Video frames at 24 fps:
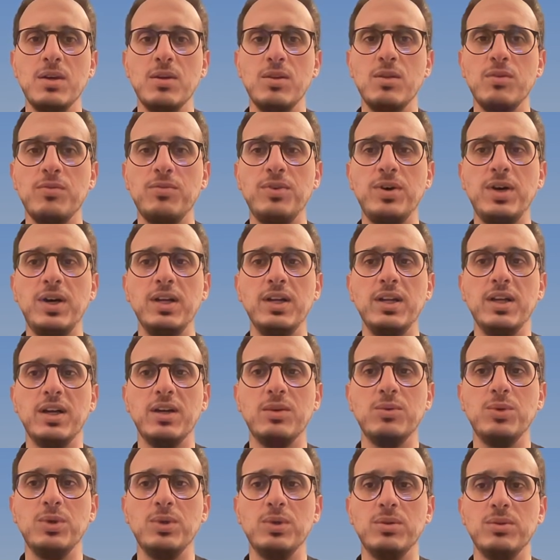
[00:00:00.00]
The files are
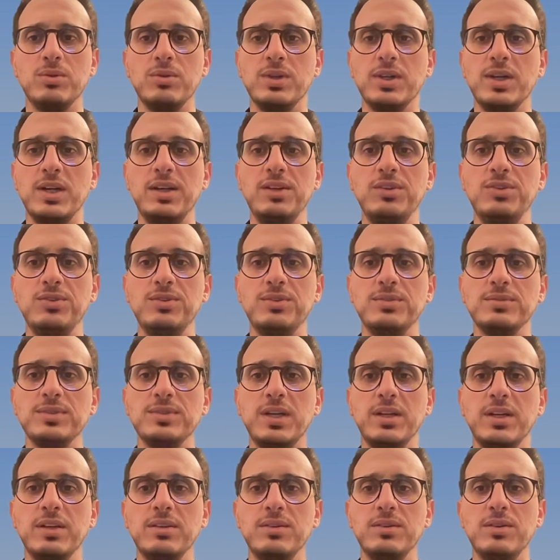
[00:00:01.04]
well organized,
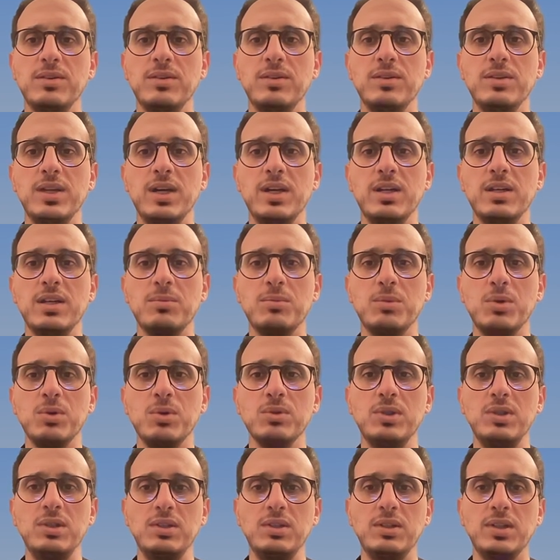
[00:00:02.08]
and the data
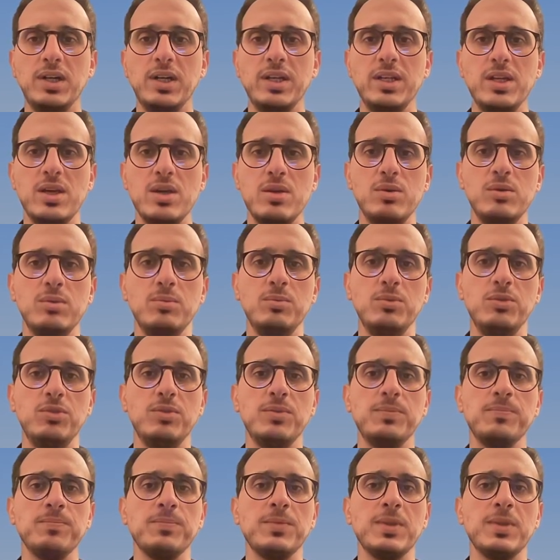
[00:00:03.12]
model and enums